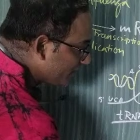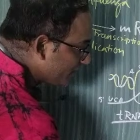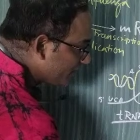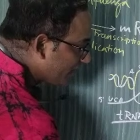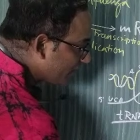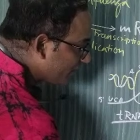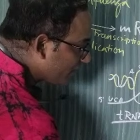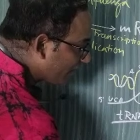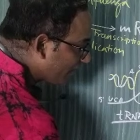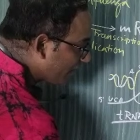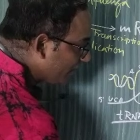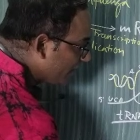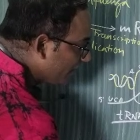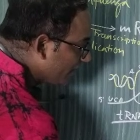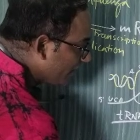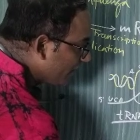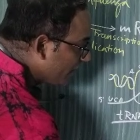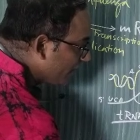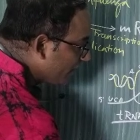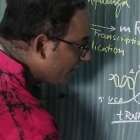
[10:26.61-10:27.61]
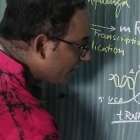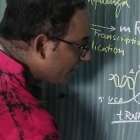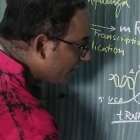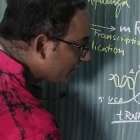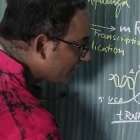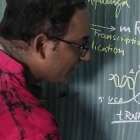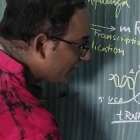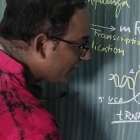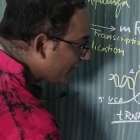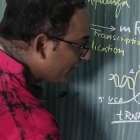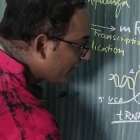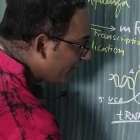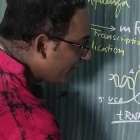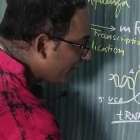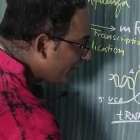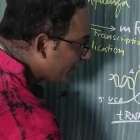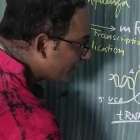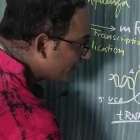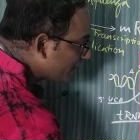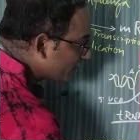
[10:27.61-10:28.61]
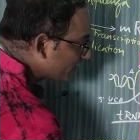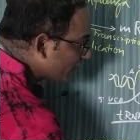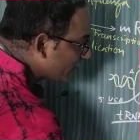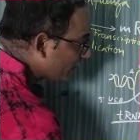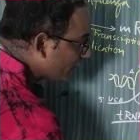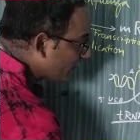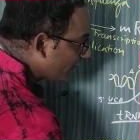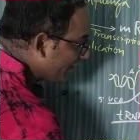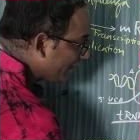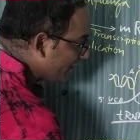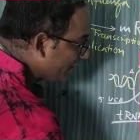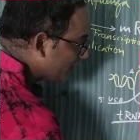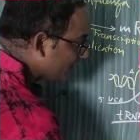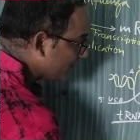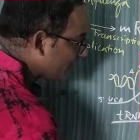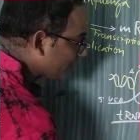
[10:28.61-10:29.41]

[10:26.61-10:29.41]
3 prime end presence of OH,